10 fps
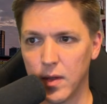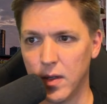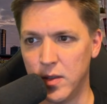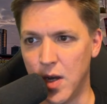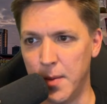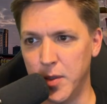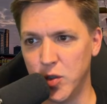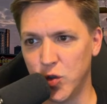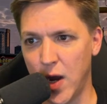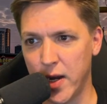
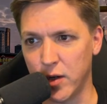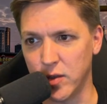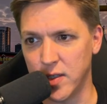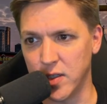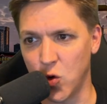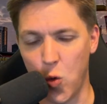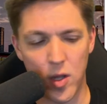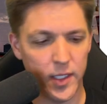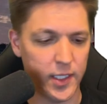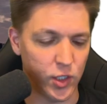Domino's Tracker says
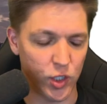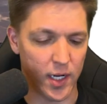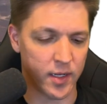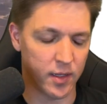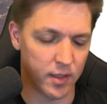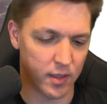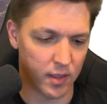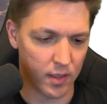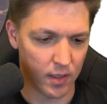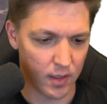quality check.
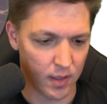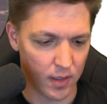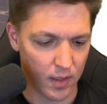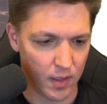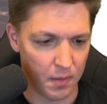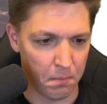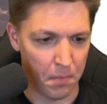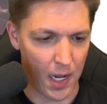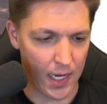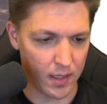
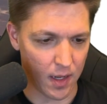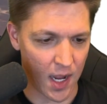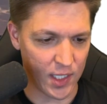But I